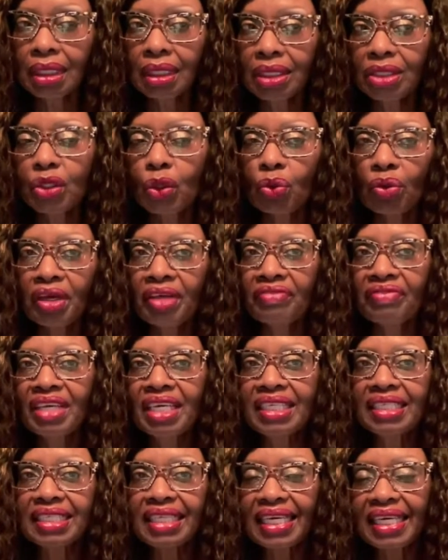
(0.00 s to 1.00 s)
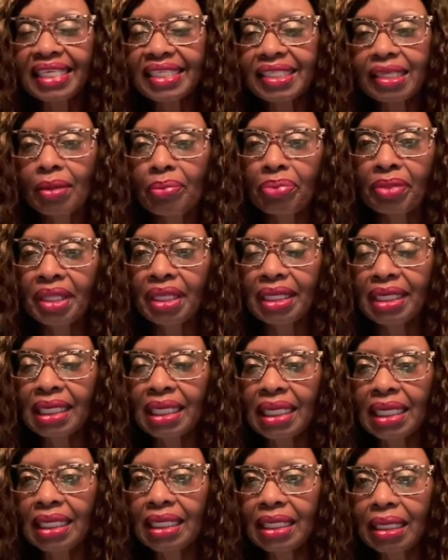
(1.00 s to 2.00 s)
So if they said
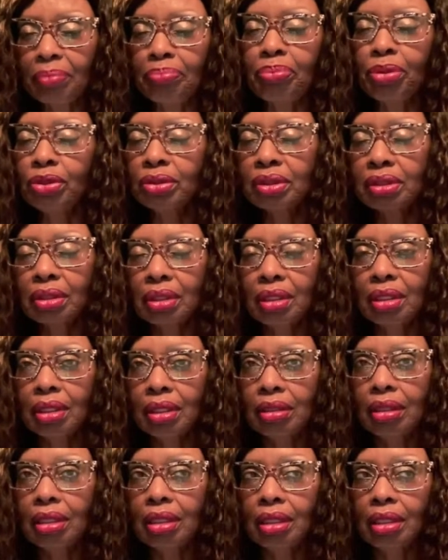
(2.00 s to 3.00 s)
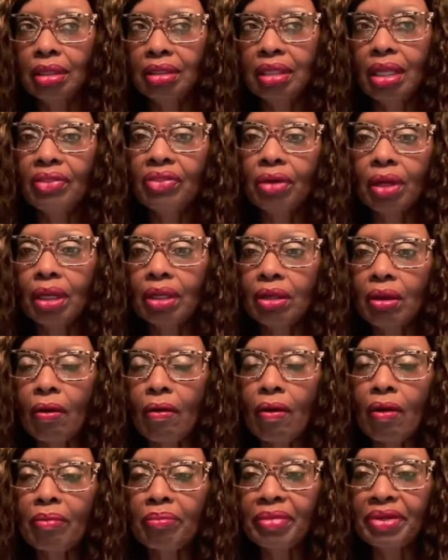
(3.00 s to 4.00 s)
something that puts another
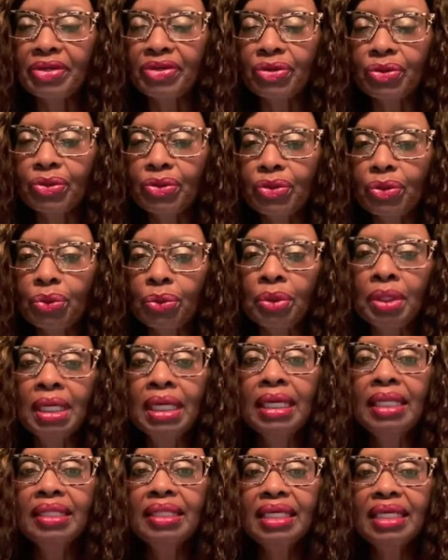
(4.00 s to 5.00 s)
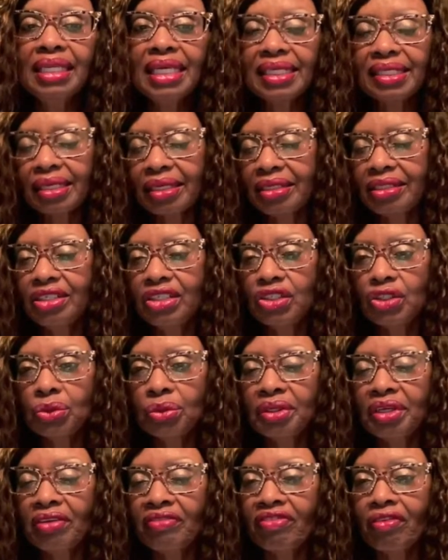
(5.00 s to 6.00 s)
alarm into you, then that's additional
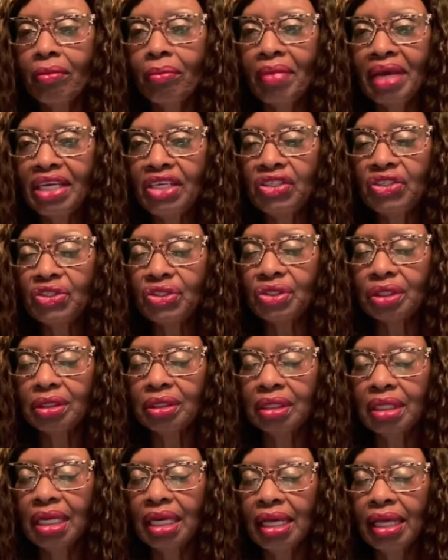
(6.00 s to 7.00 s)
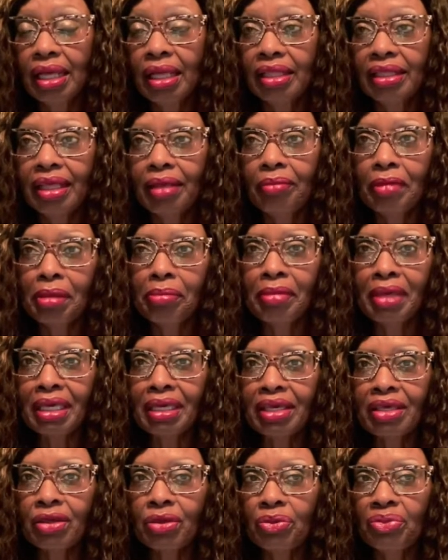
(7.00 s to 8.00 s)
information that may
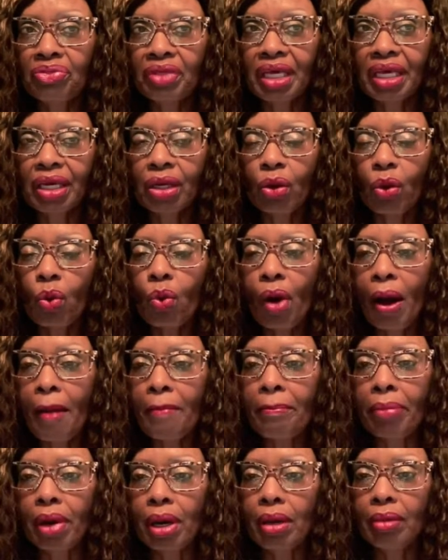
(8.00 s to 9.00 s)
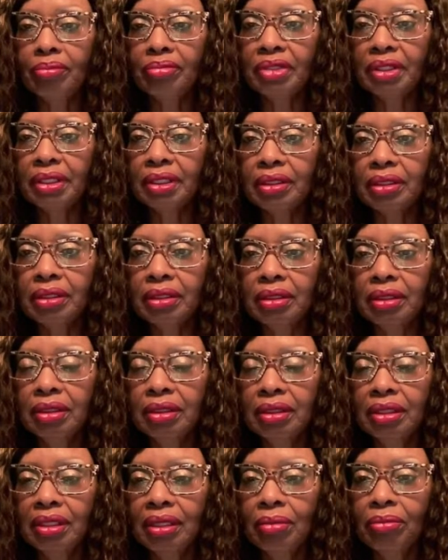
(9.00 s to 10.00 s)
make you think, oh, I bombed it.
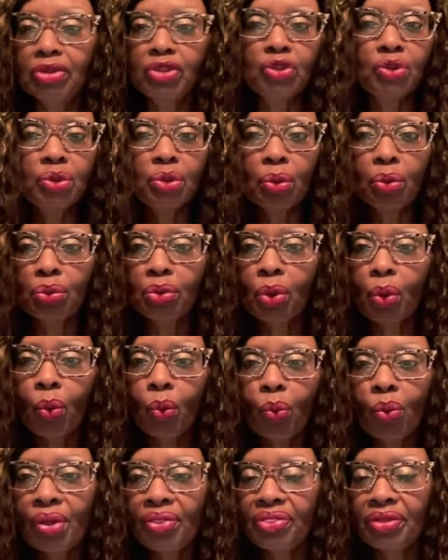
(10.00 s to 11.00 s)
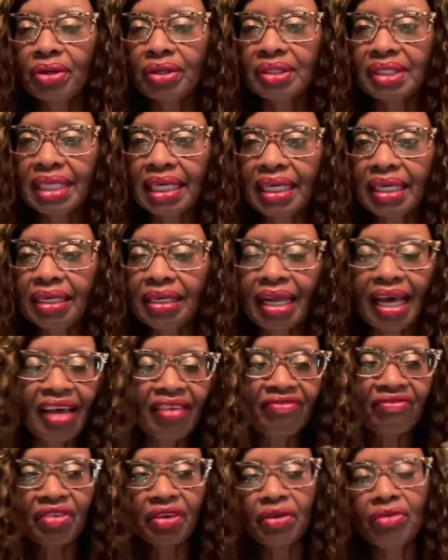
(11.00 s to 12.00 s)
But you don't know what they're saying.
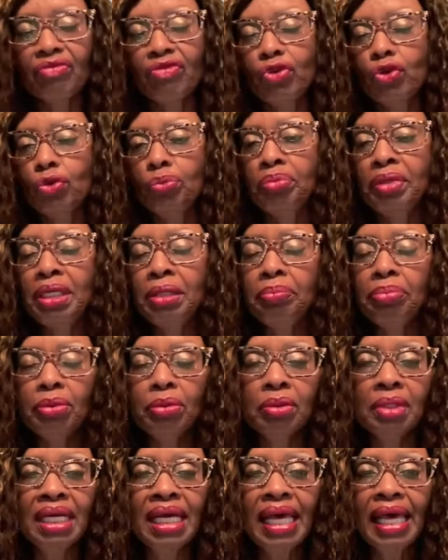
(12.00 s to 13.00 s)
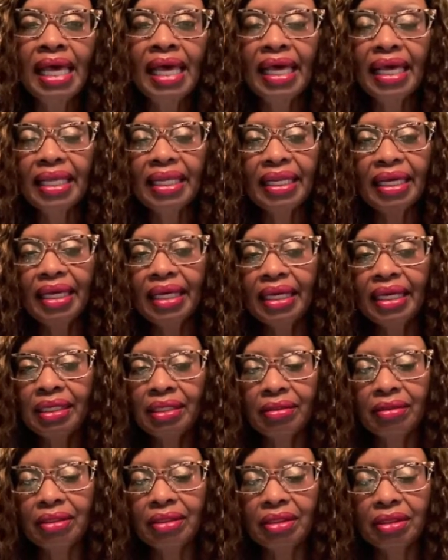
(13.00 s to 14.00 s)
I've interviewed people and
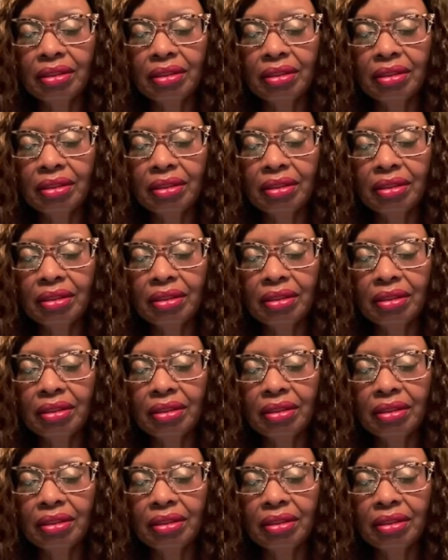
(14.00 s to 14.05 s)
they